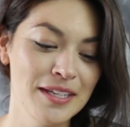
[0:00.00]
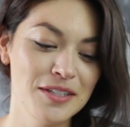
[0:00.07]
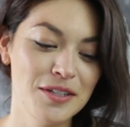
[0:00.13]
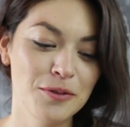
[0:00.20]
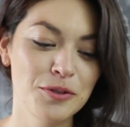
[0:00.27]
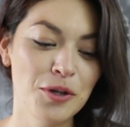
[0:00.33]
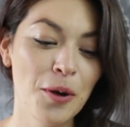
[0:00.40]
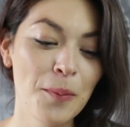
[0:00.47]

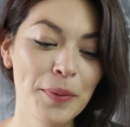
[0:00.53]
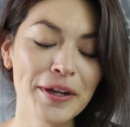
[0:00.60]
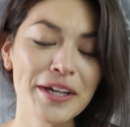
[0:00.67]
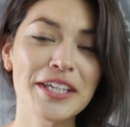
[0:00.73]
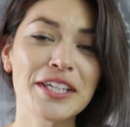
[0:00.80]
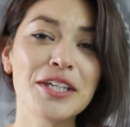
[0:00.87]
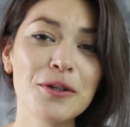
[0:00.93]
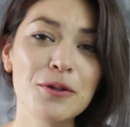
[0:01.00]
So don't put
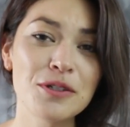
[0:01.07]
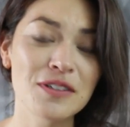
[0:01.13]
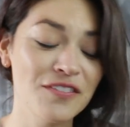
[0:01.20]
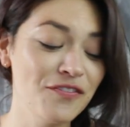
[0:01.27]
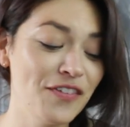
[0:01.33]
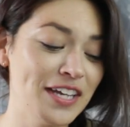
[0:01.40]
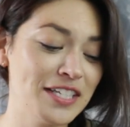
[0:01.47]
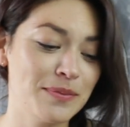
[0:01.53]
a huge
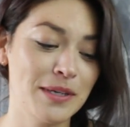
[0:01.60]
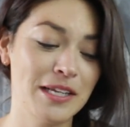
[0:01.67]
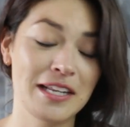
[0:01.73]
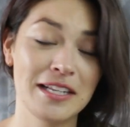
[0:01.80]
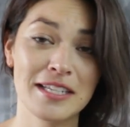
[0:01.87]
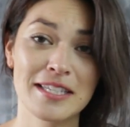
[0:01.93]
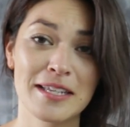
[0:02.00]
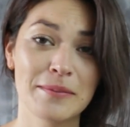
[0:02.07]
investment into